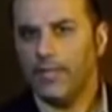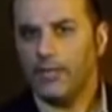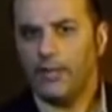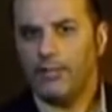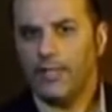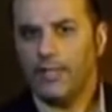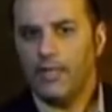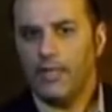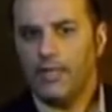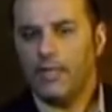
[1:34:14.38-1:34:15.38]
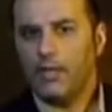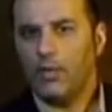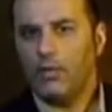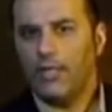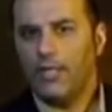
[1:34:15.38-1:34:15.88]
and something that
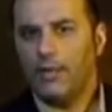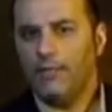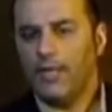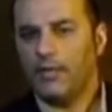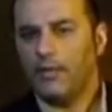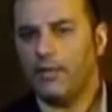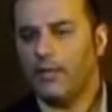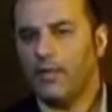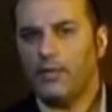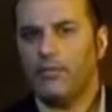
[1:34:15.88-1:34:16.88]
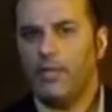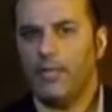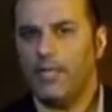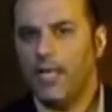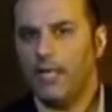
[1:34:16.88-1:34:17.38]
can only affect us in an
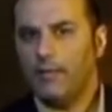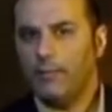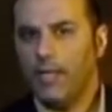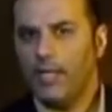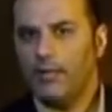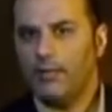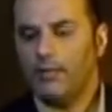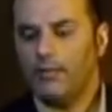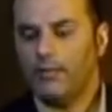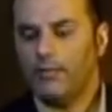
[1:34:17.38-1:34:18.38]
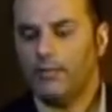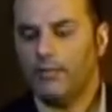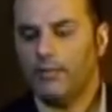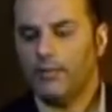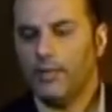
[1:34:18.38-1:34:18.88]
extremely negative way.
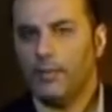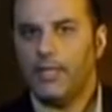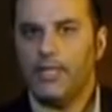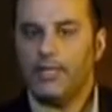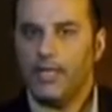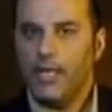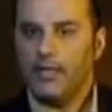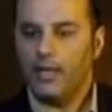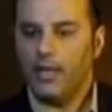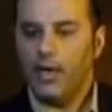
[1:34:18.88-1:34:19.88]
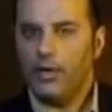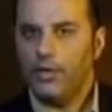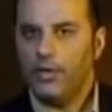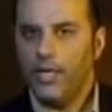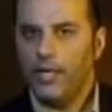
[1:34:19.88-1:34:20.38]
But these, again,
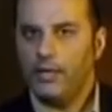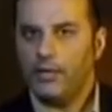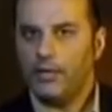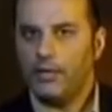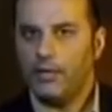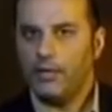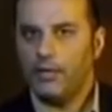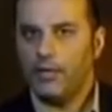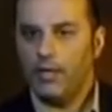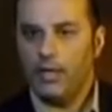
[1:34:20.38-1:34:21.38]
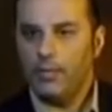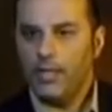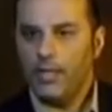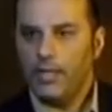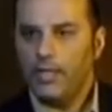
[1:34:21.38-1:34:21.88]
outer changes are
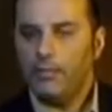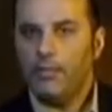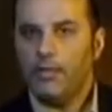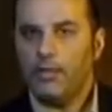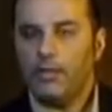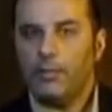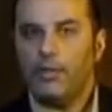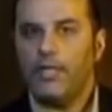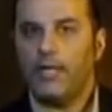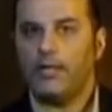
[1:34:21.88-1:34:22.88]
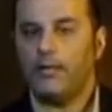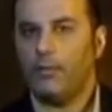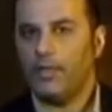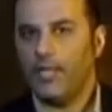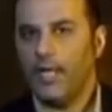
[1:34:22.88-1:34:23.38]
merely the mirror, the projection
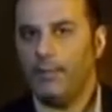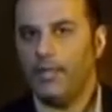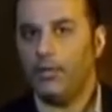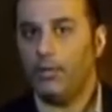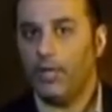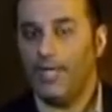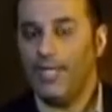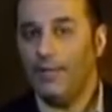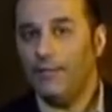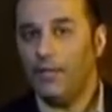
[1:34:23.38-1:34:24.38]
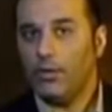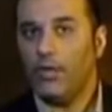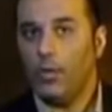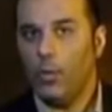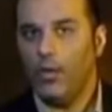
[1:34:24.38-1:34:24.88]
of what is happening to an
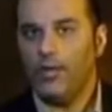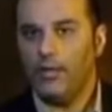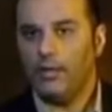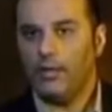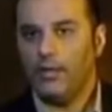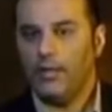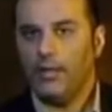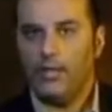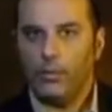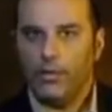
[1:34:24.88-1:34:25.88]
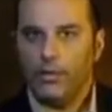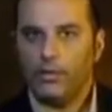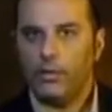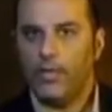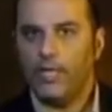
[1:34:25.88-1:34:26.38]
individual within. The
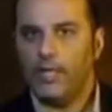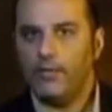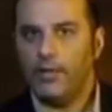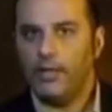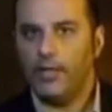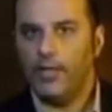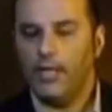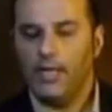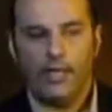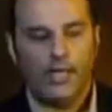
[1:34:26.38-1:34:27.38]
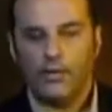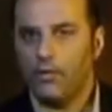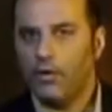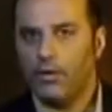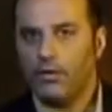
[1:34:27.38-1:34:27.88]
original tweaking of our DNA
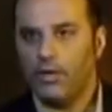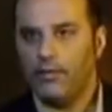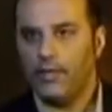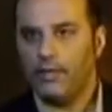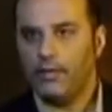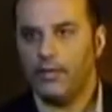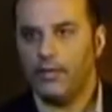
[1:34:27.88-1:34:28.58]
has caused all of this.